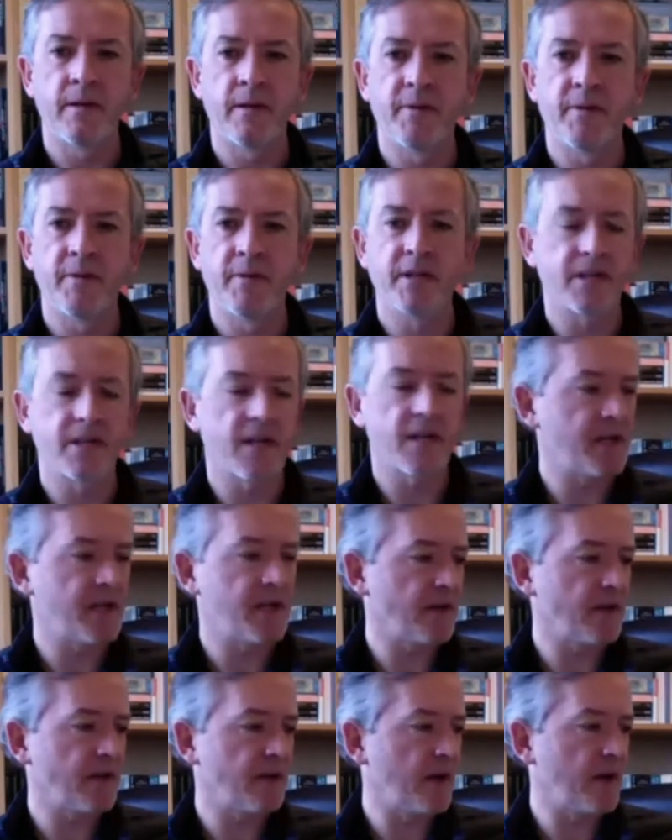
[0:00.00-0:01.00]
Because I
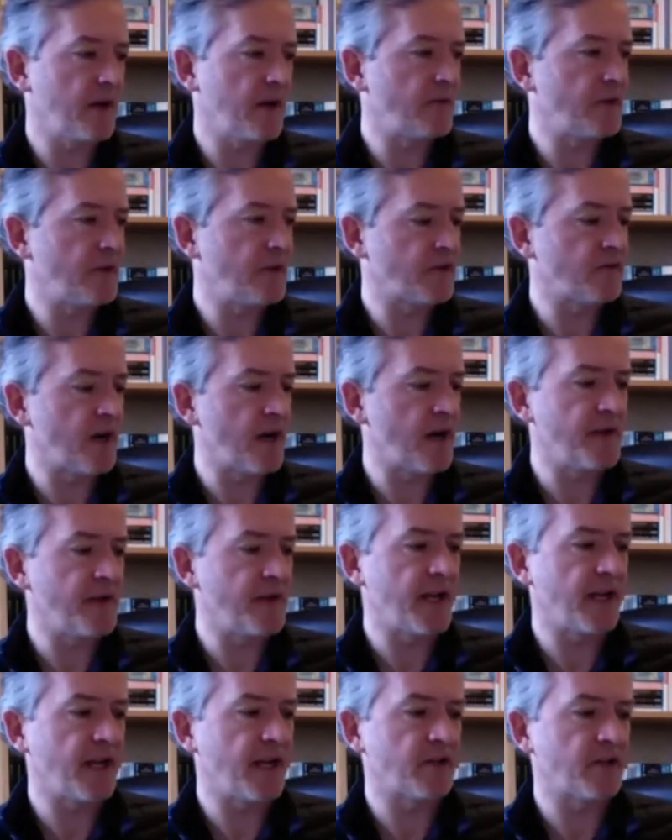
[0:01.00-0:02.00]
think uh, Richard Wright, the
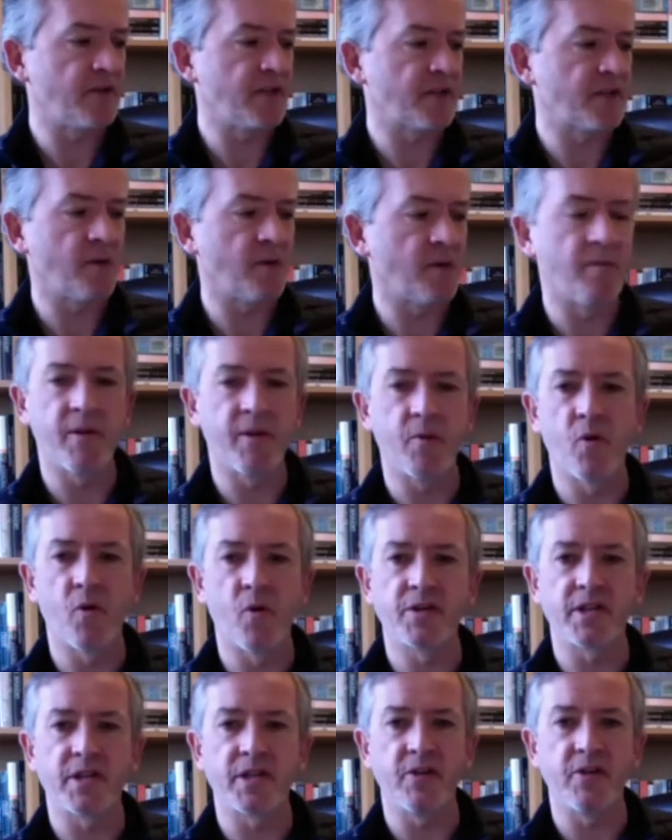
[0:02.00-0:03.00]
editor, is probably
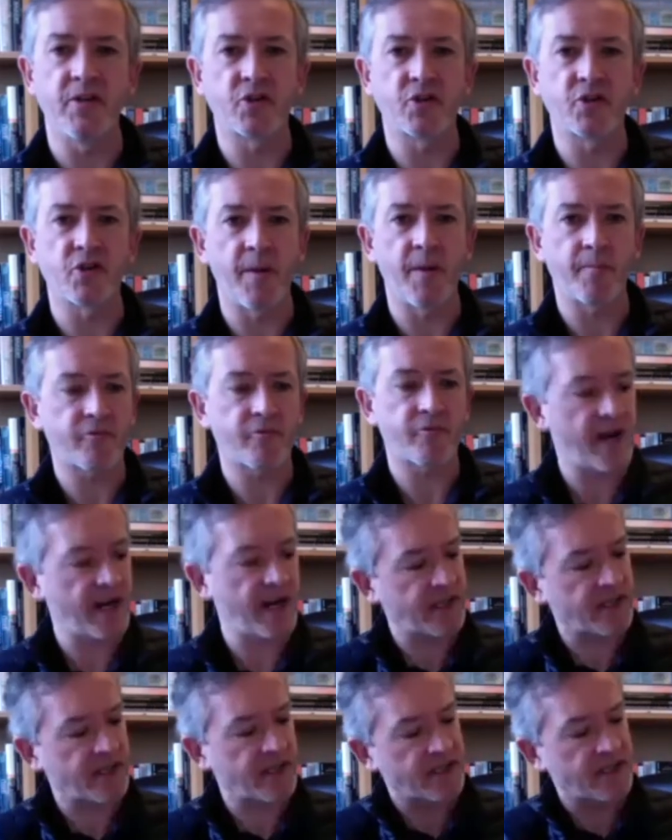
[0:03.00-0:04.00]
wanting you to try and
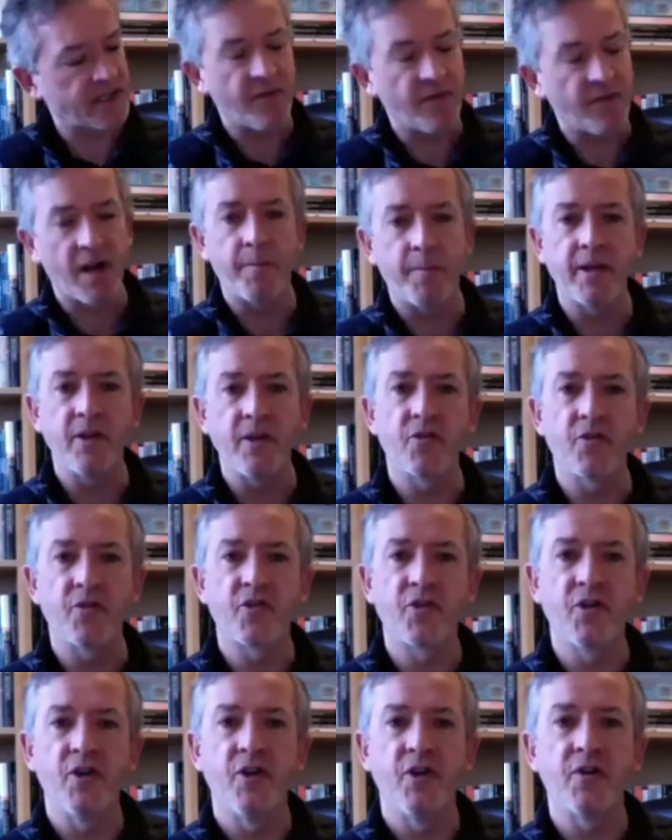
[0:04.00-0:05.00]
practice developing your
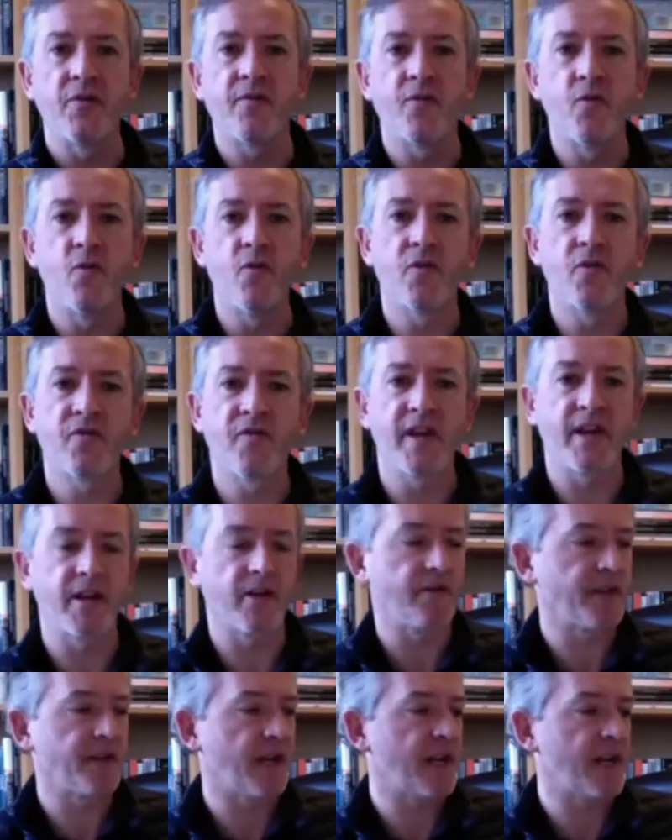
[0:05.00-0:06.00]
third and fourth
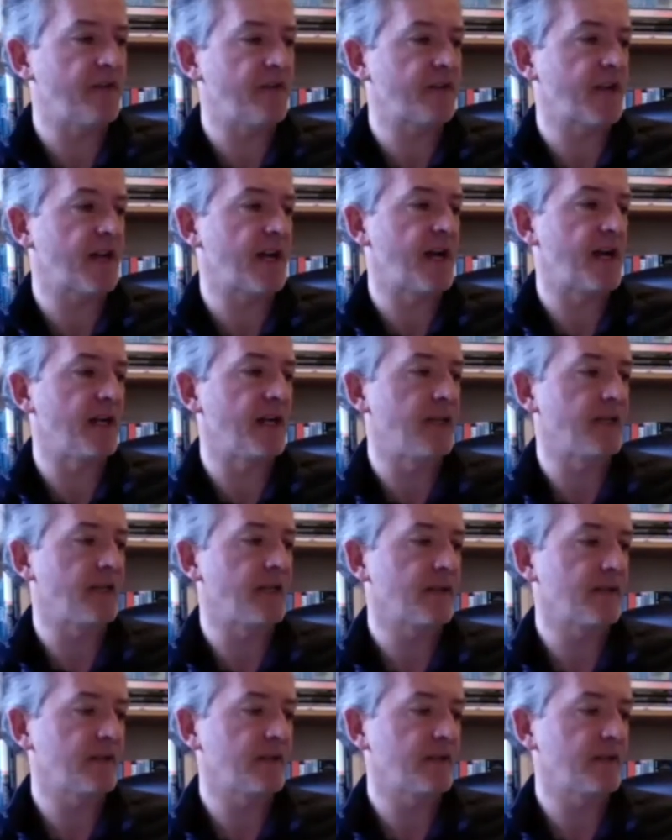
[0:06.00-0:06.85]
finger in the left hand.